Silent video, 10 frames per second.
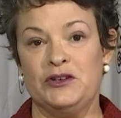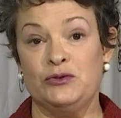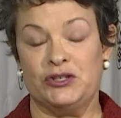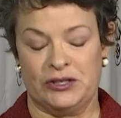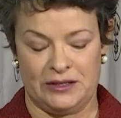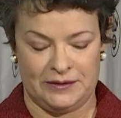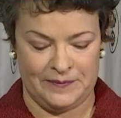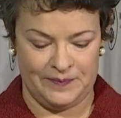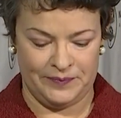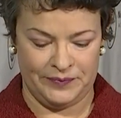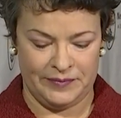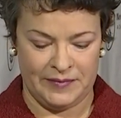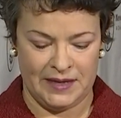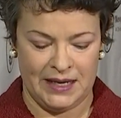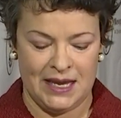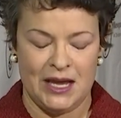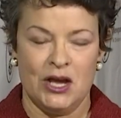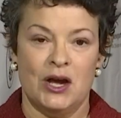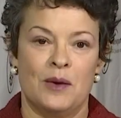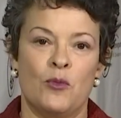future.
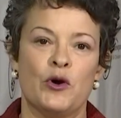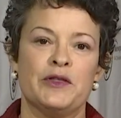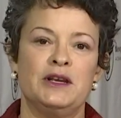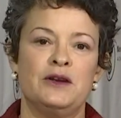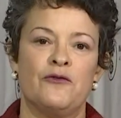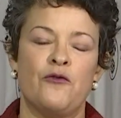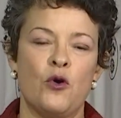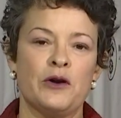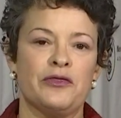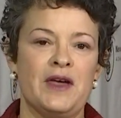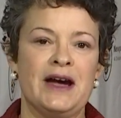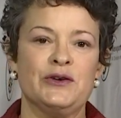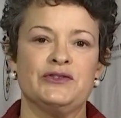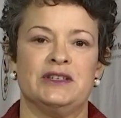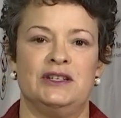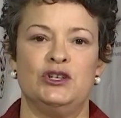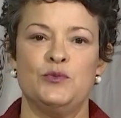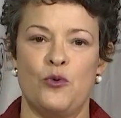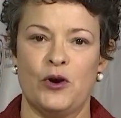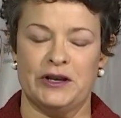More than 4,000
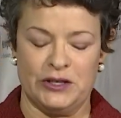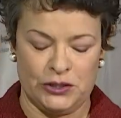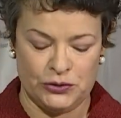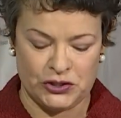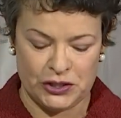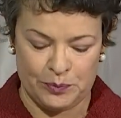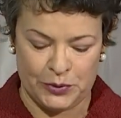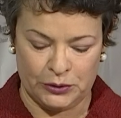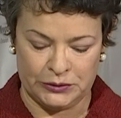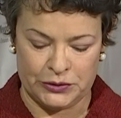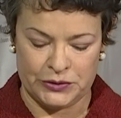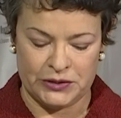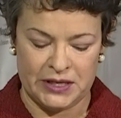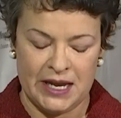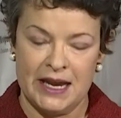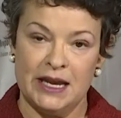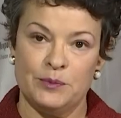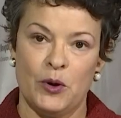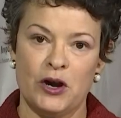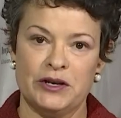Newport News shipbuilders
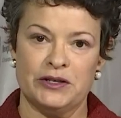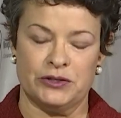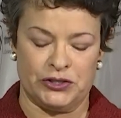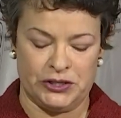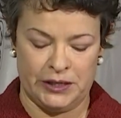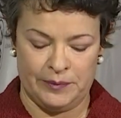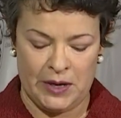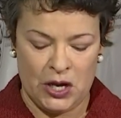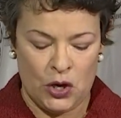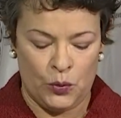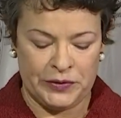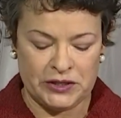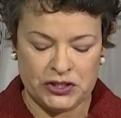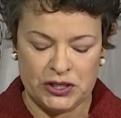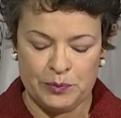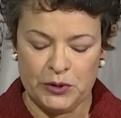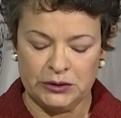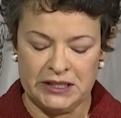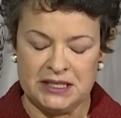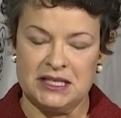in partnership with the
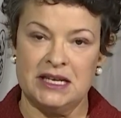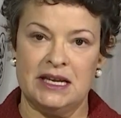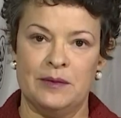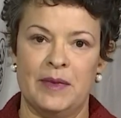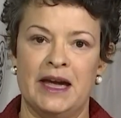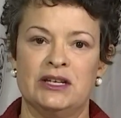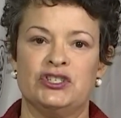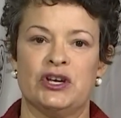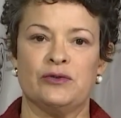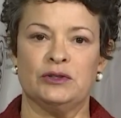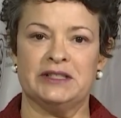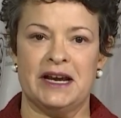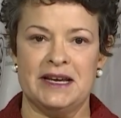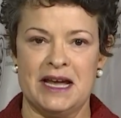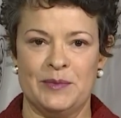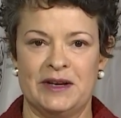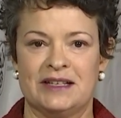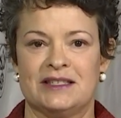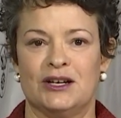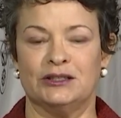shipbuilding team at General
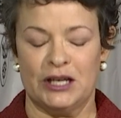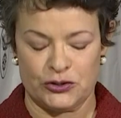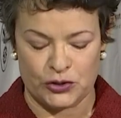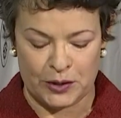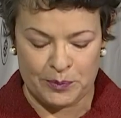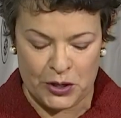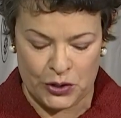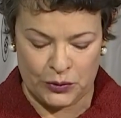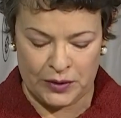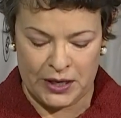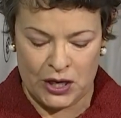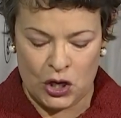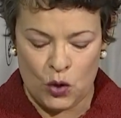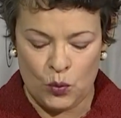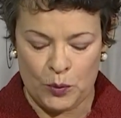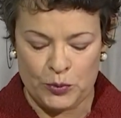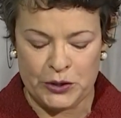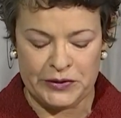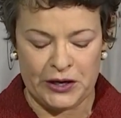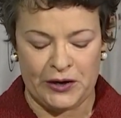Dynamics Electric Boat will
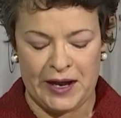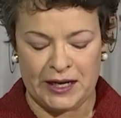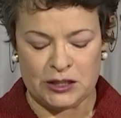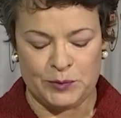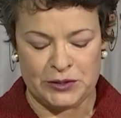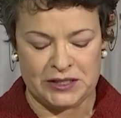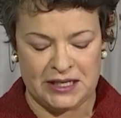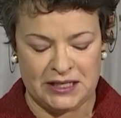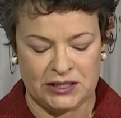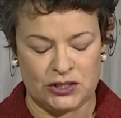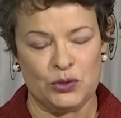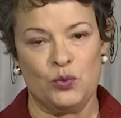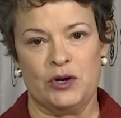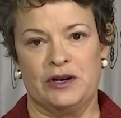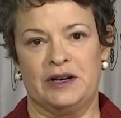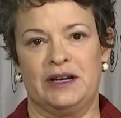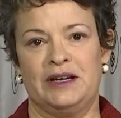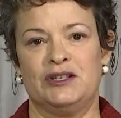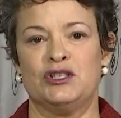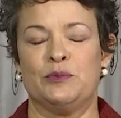put their expertise to work
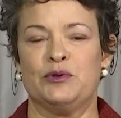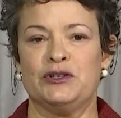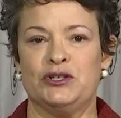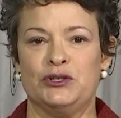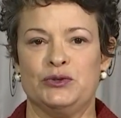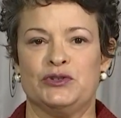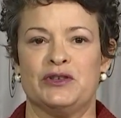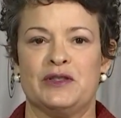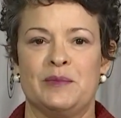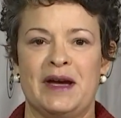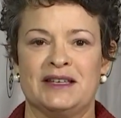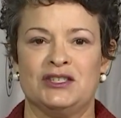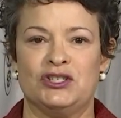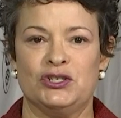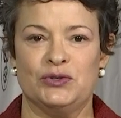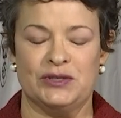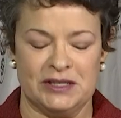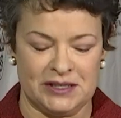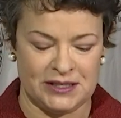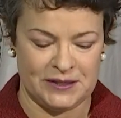to produce the
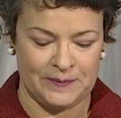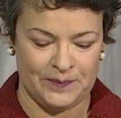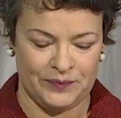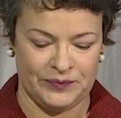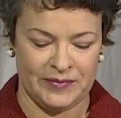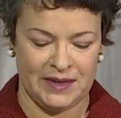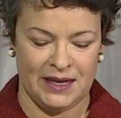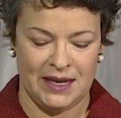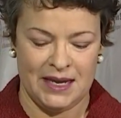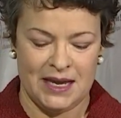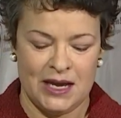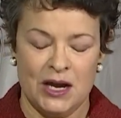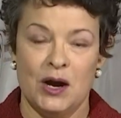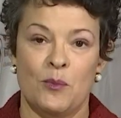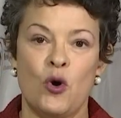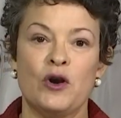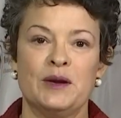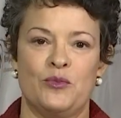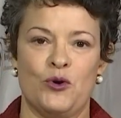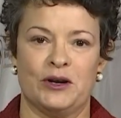Massachusetts. More
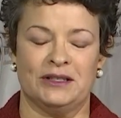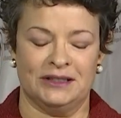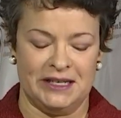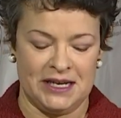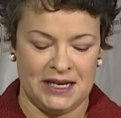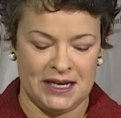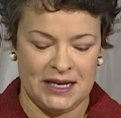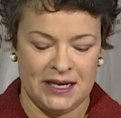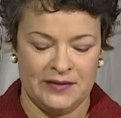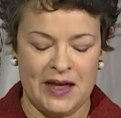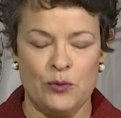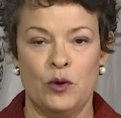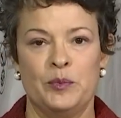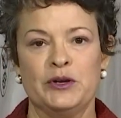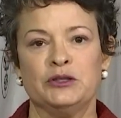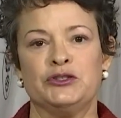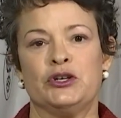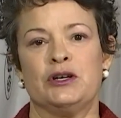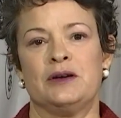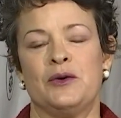importantly, they will build
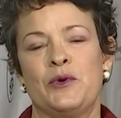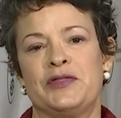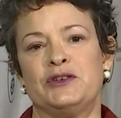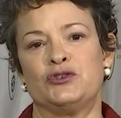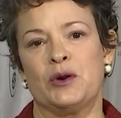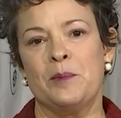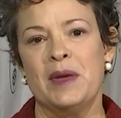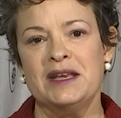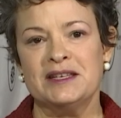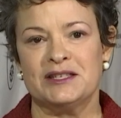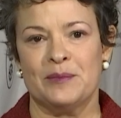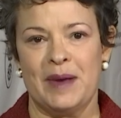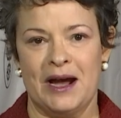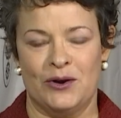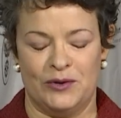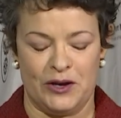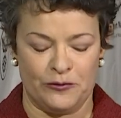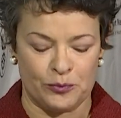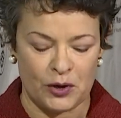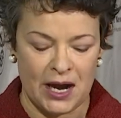her with a tremendous amount
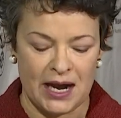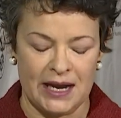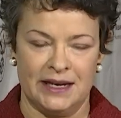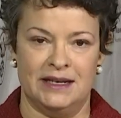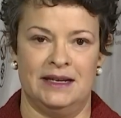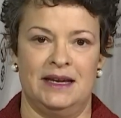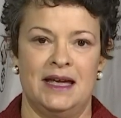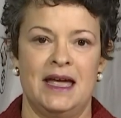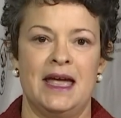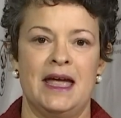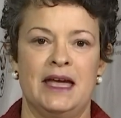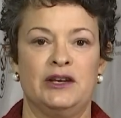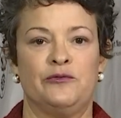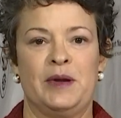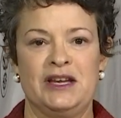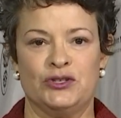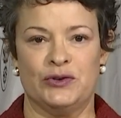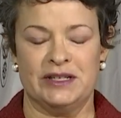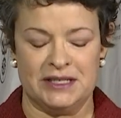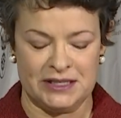of pride and of
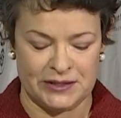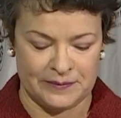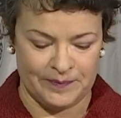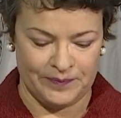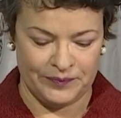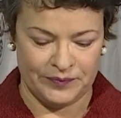patriotism